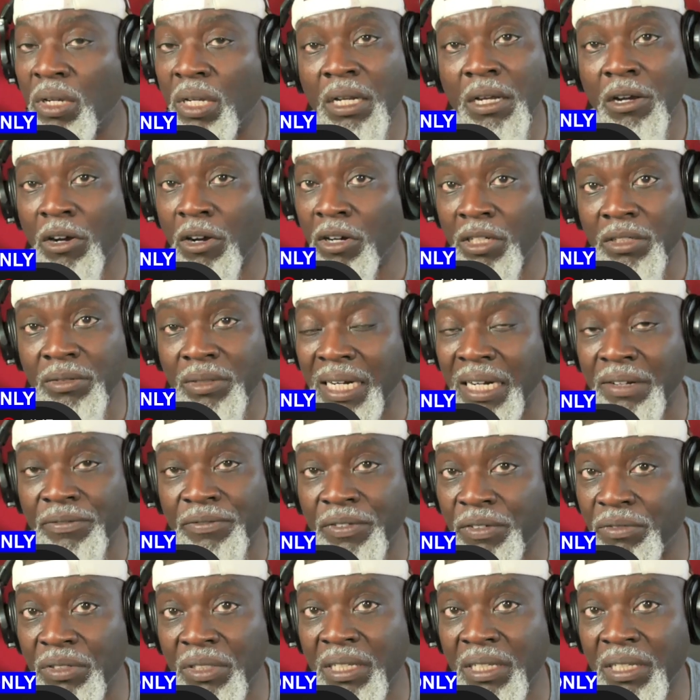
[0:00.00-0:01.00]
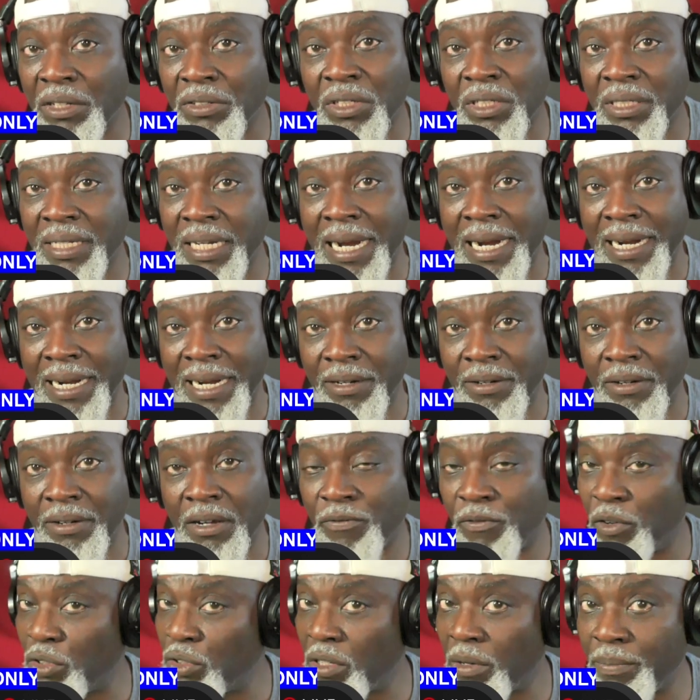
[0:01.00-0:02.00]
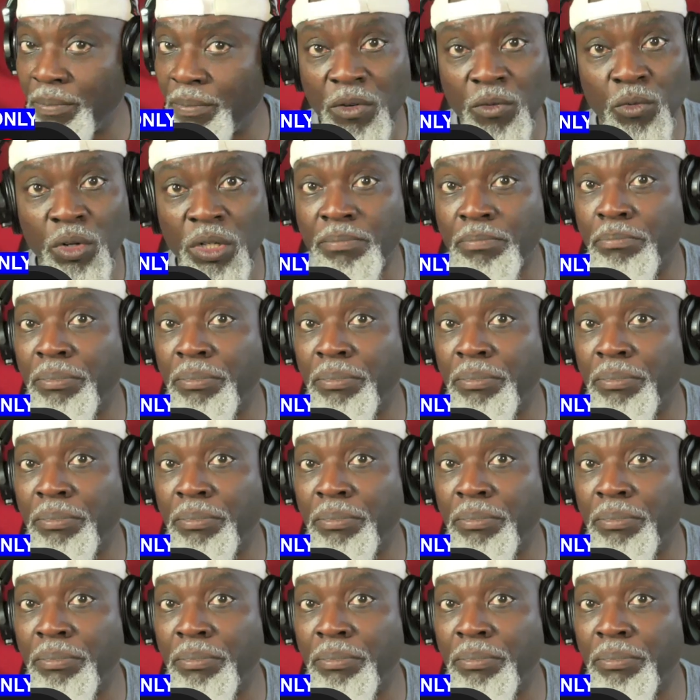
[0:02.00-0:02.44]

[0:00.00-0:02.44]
150,000 naira for something worth